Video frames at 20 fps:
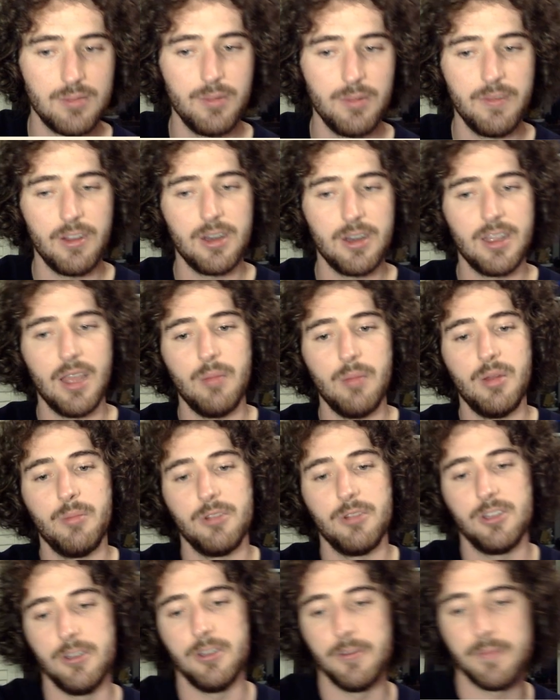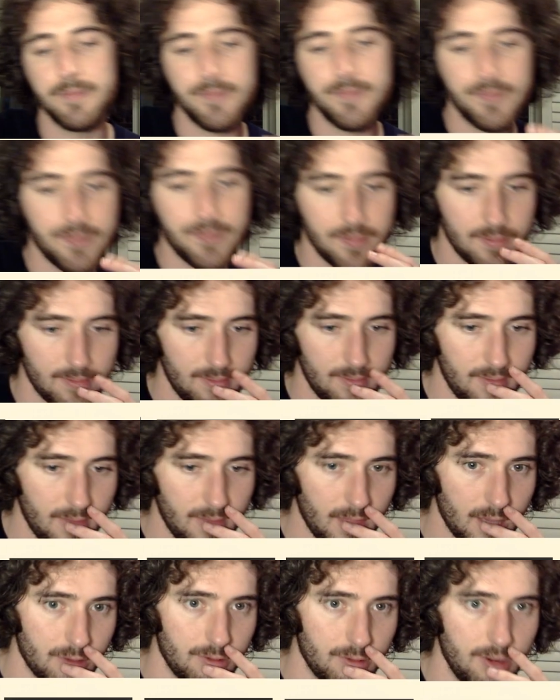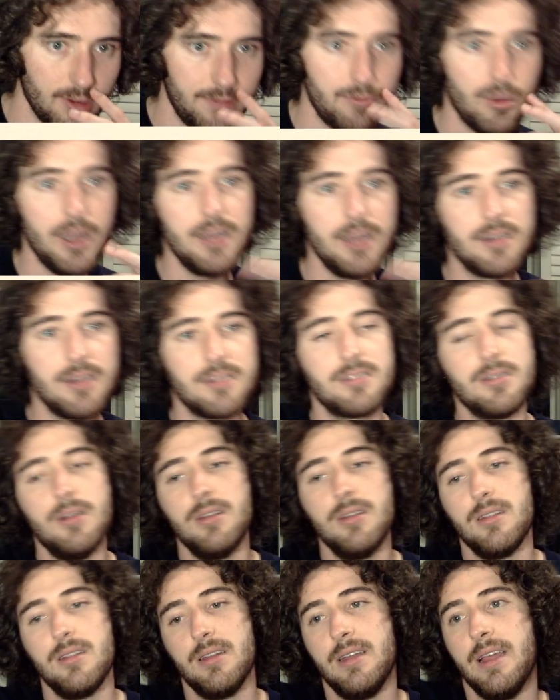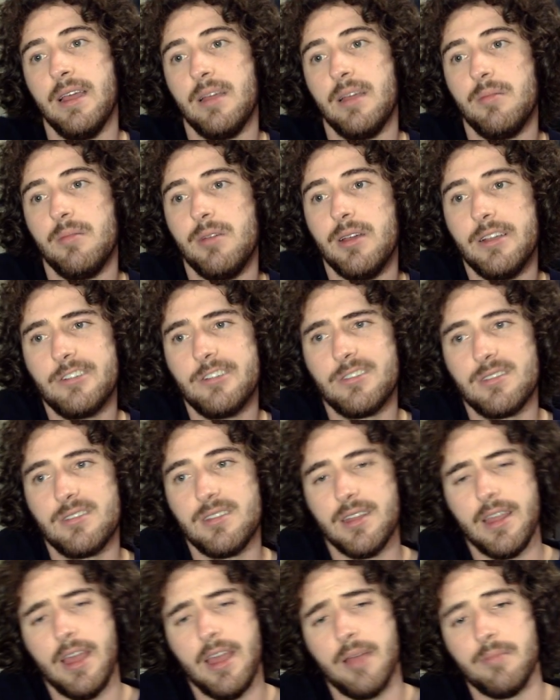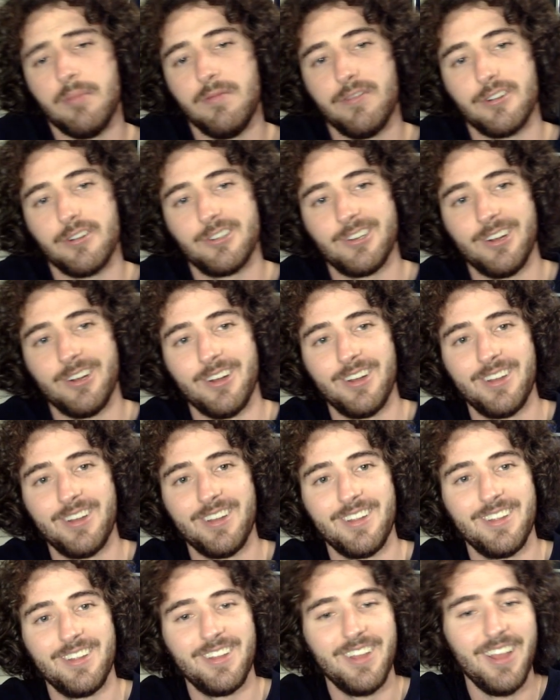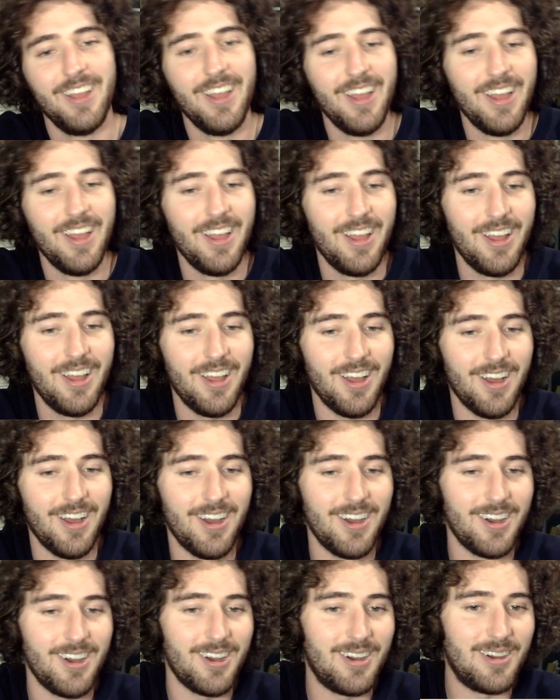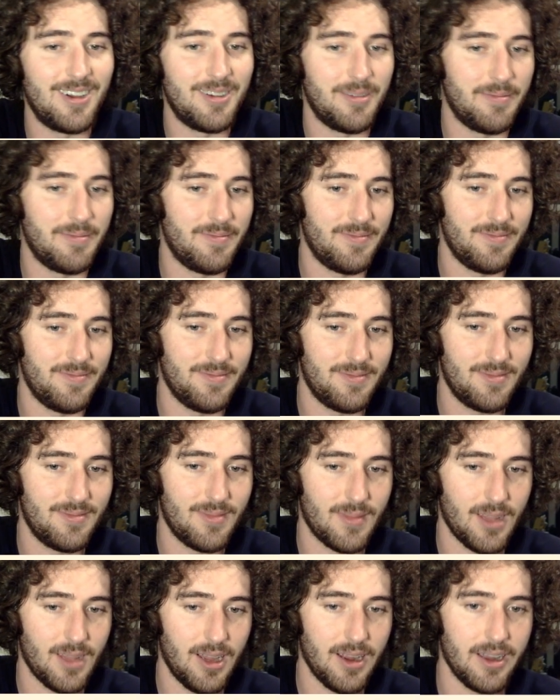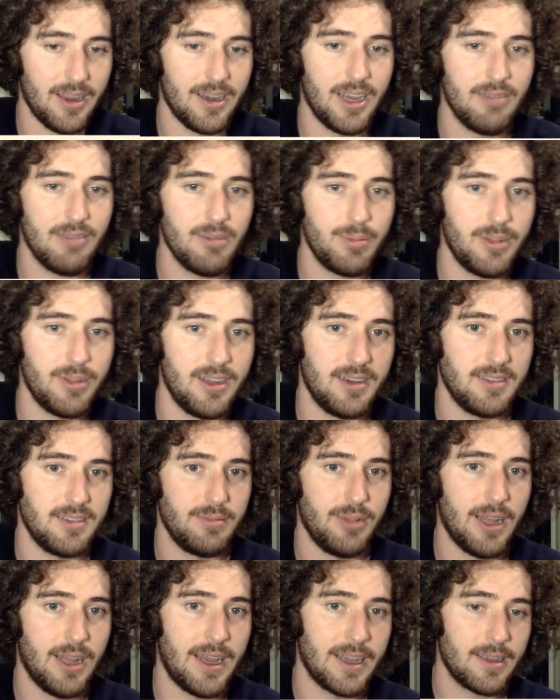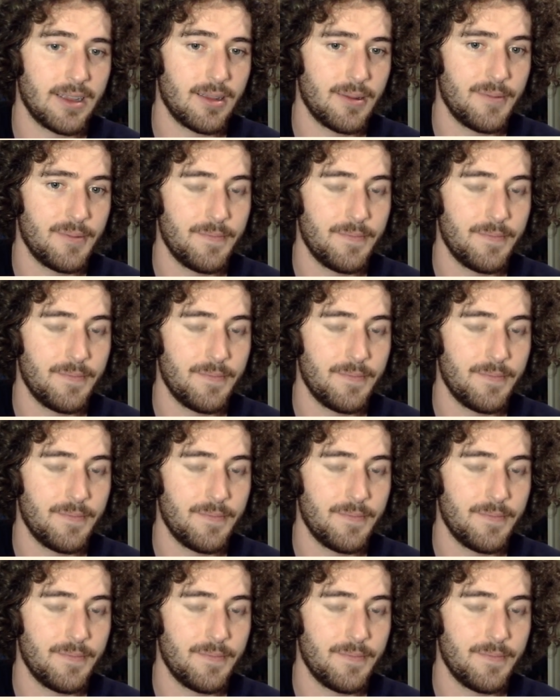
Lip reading: move on to game number 2. Rough way to start the day, but interesting game for sure. All right, now we're playing as black.